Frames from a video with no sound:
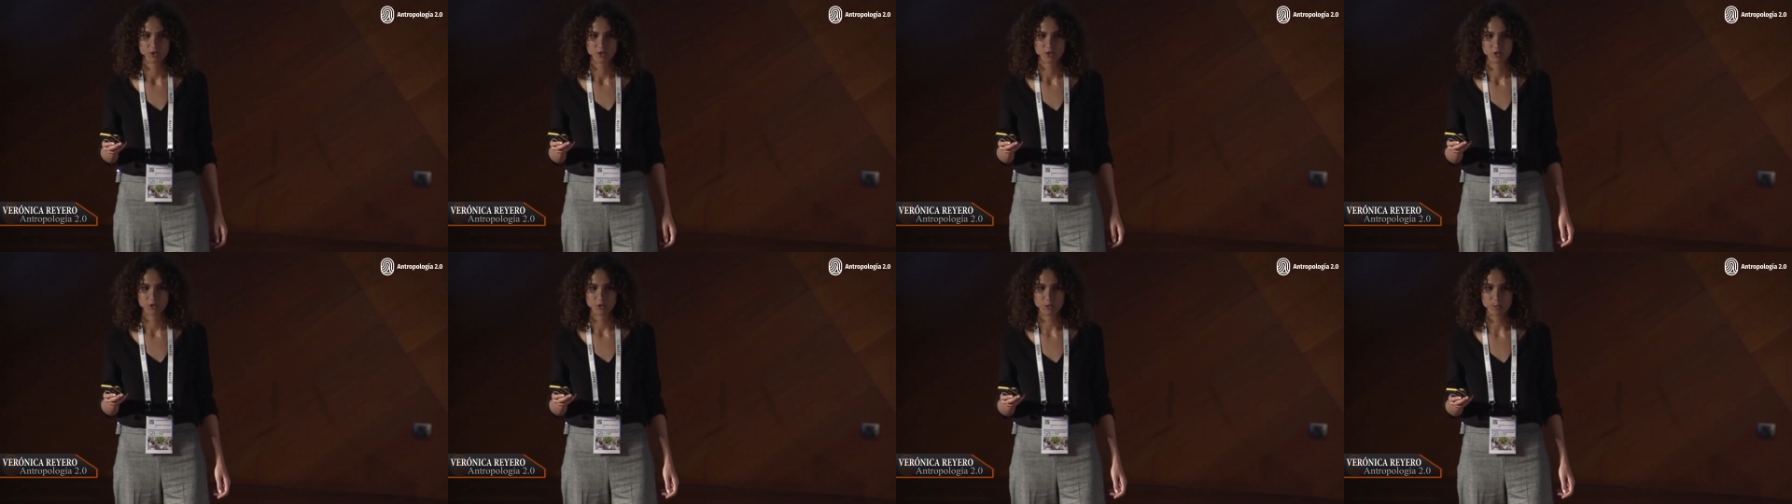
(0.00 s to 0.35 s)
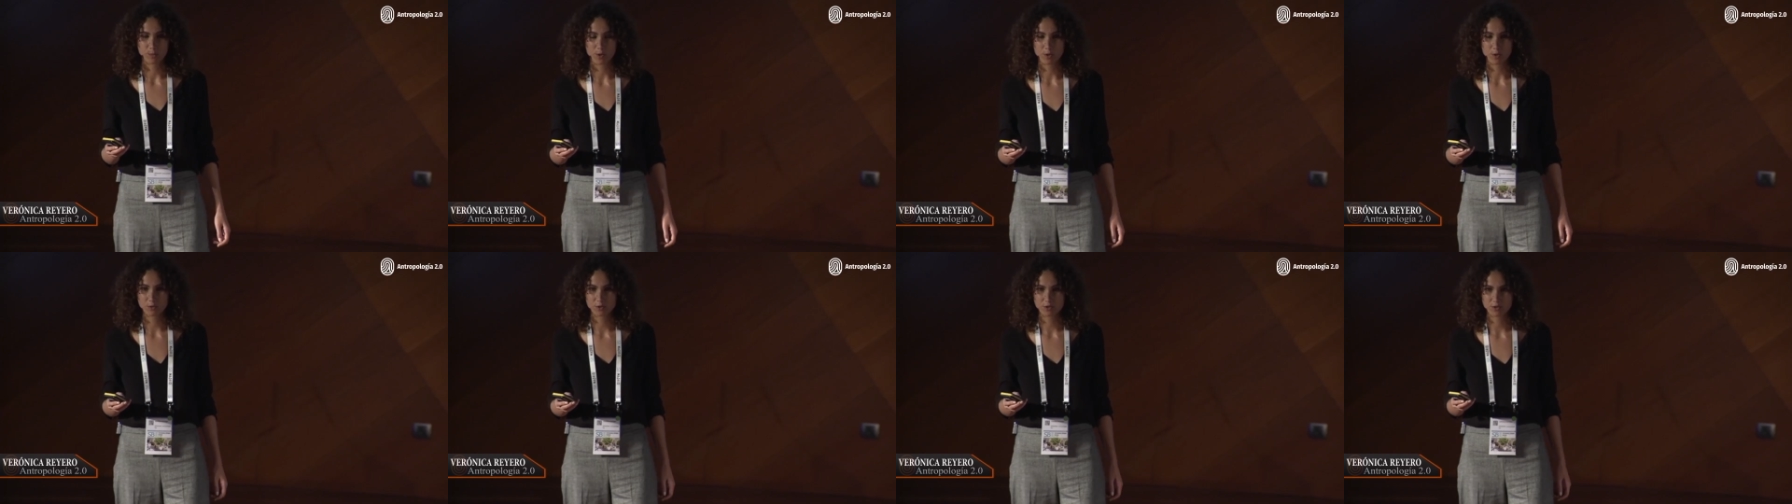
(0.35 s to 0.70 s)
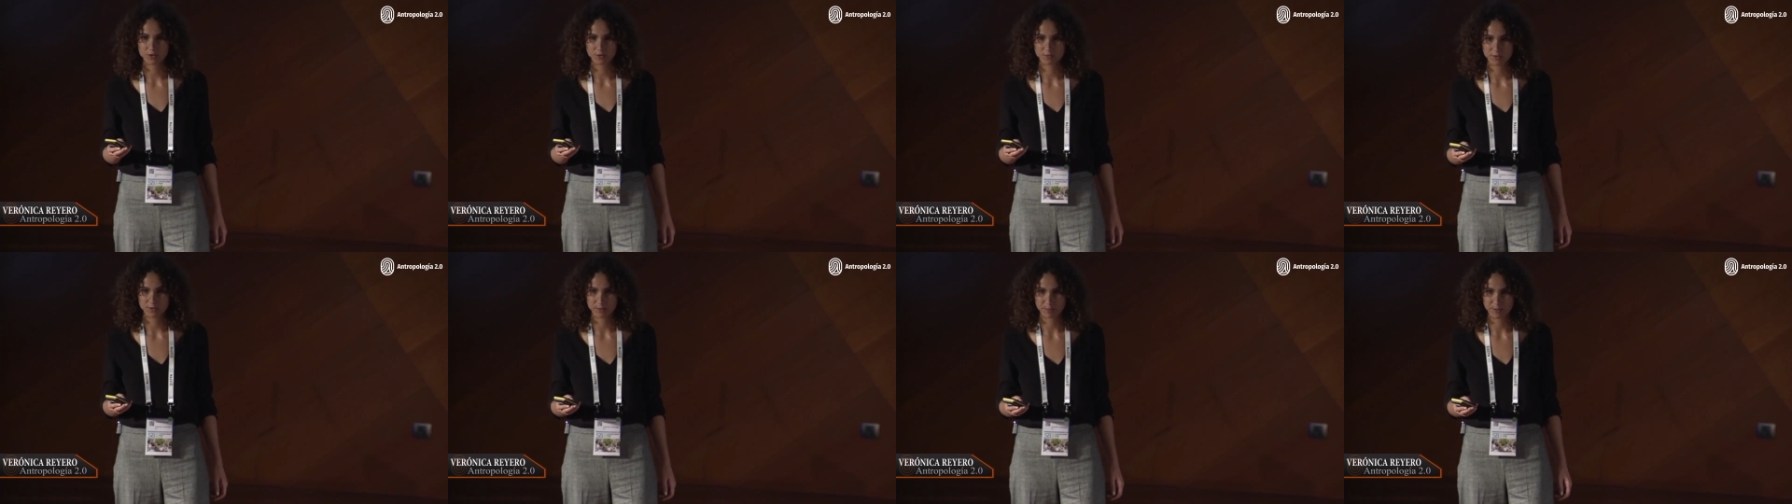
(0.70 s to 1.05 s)
To most
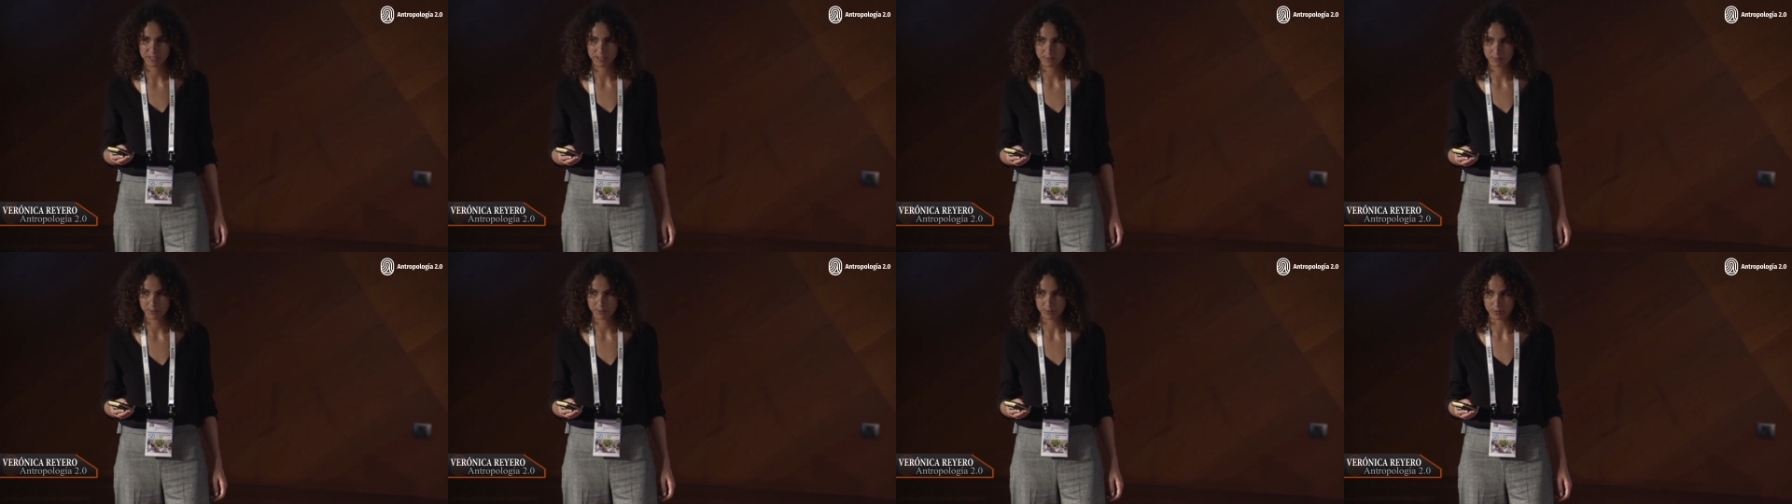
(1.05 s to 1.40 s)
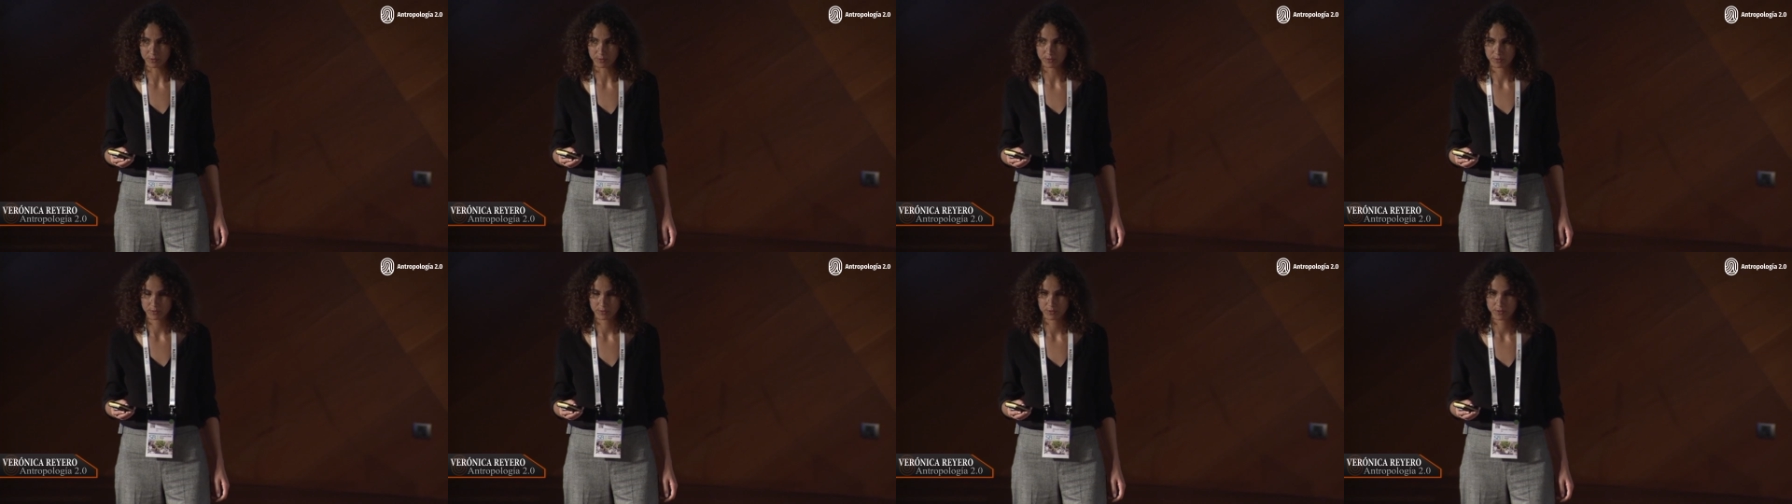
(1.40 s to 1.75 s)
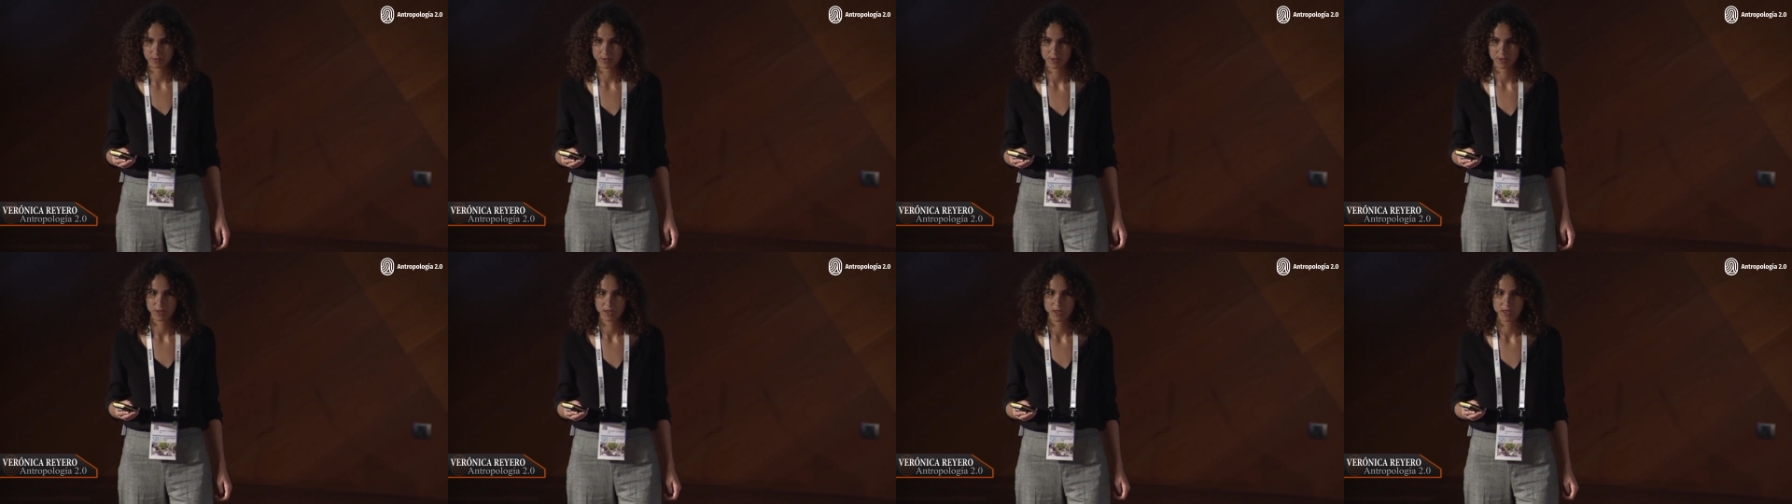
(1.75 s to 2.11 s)
of the people,
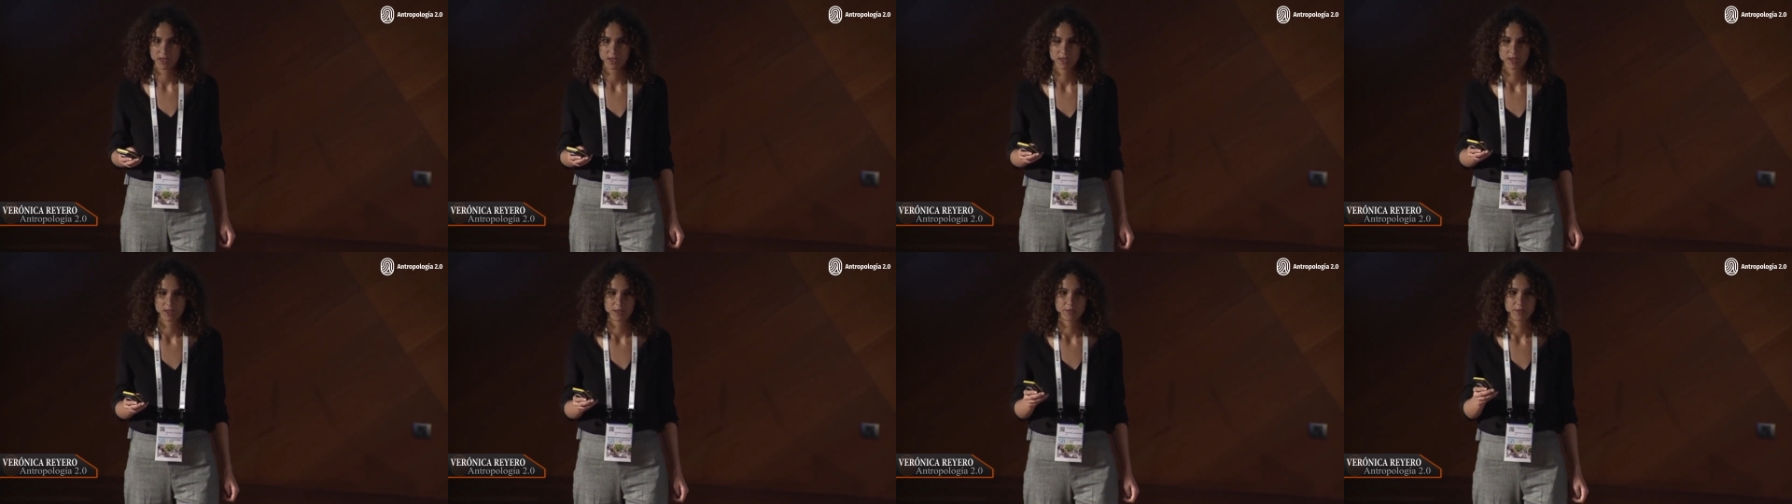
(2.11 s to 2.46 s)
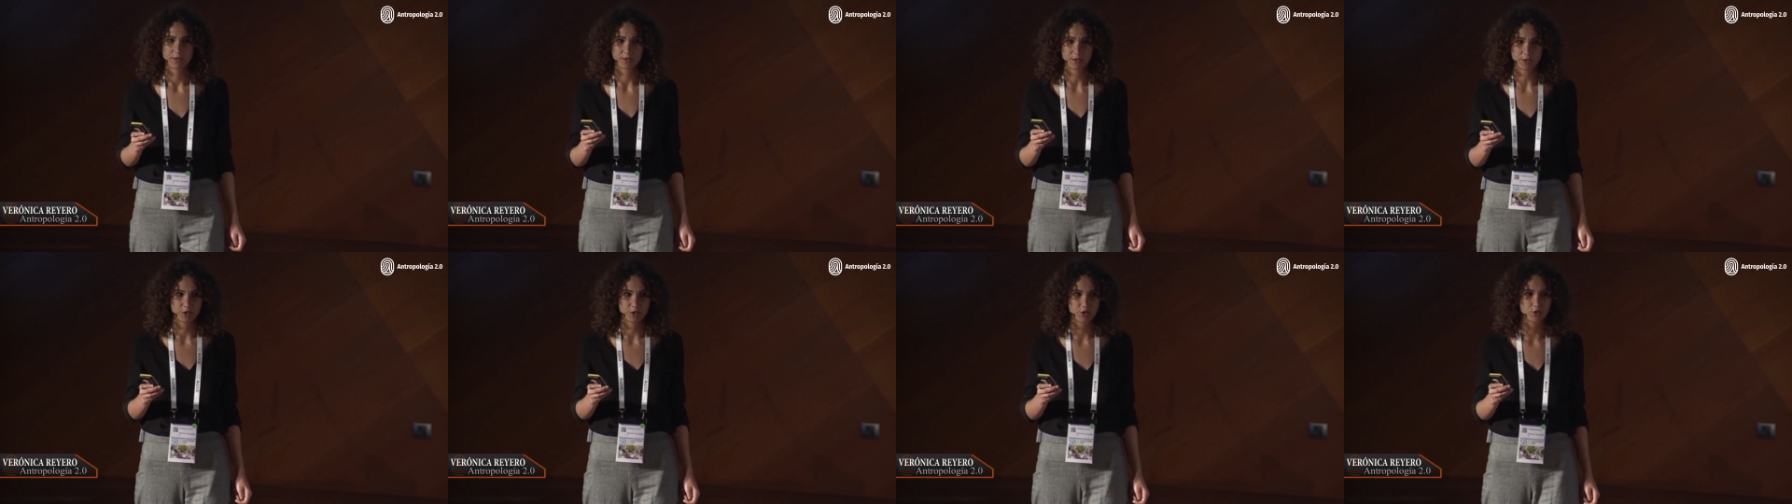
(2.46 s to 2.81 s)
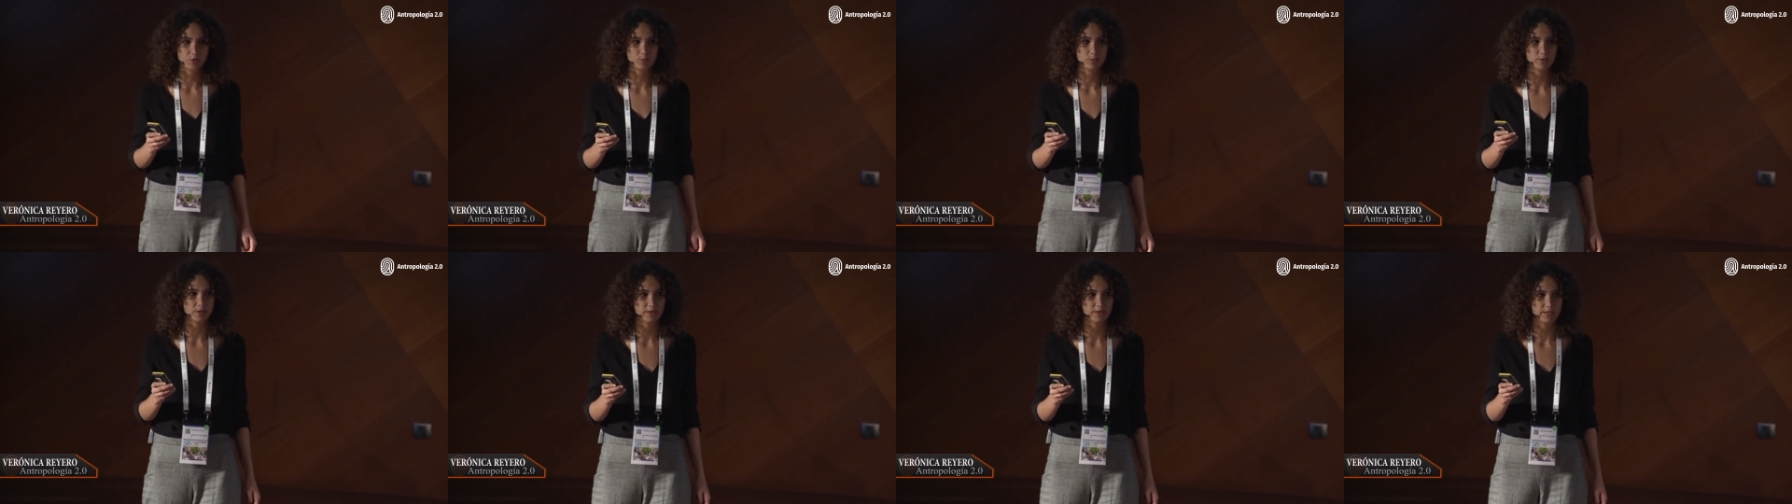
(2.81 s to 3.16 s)
the
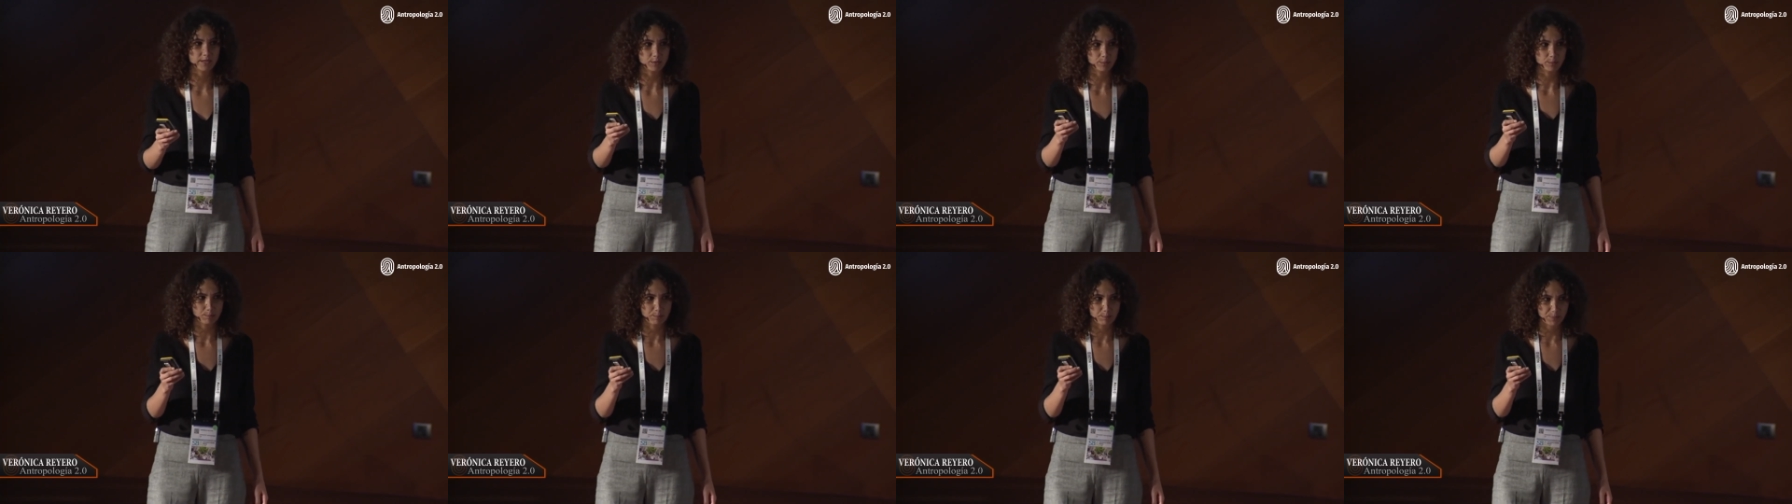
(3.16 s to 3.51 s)
human they'll